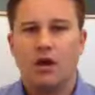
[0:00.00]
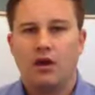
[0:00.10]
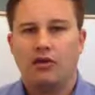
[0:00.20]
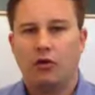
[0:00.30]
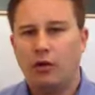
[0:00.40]

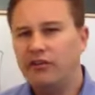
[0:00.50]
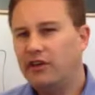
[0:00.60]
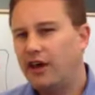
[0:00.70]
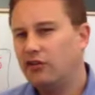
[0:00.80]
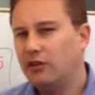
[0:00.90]
So what does it
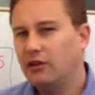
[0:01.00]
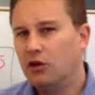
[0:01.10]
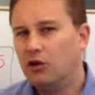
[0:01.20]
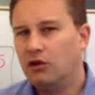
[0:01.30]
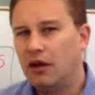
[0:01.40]
actually
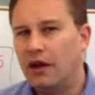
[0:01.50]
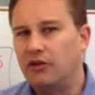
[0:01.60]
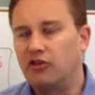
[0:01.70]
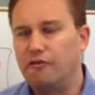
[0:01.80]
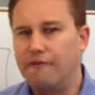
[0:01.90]
look like
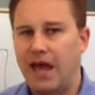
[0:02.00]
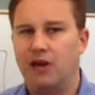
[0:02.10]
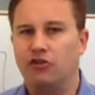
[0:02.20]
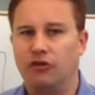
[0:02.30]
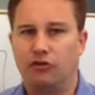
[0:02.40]
to
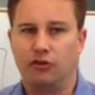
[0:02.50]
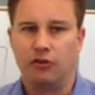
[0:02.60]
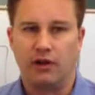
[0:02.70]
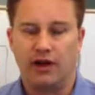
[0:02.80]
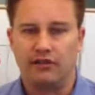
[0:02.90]
manage a
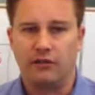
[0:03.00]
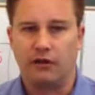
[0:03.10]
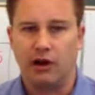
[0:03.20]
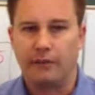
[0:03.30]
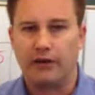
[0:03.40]
virtualized
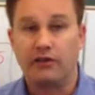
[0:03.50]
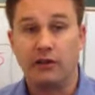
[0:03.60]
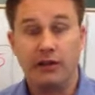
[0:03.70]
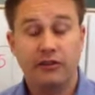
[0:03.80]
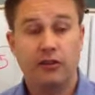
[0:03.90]
environment? So
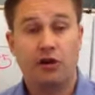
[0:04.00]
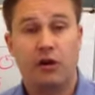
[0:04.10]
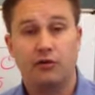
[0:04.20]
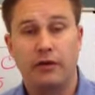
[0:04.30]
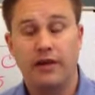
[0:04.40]
let's start
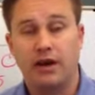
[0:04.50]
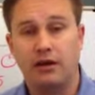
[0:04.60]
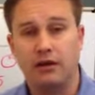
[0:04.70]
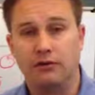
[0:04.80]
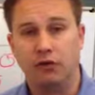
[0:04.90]
off with the
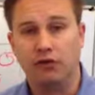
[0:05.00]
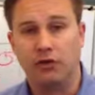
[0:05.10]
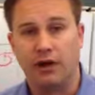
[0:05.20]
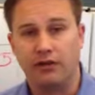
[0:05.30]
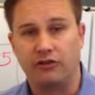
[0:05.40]
idea of
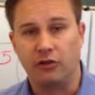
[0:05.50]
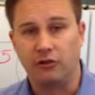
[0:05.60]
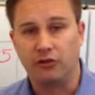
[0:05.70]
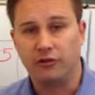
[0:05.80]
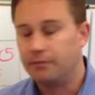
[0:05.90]
virtualized
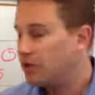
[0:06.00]
servers.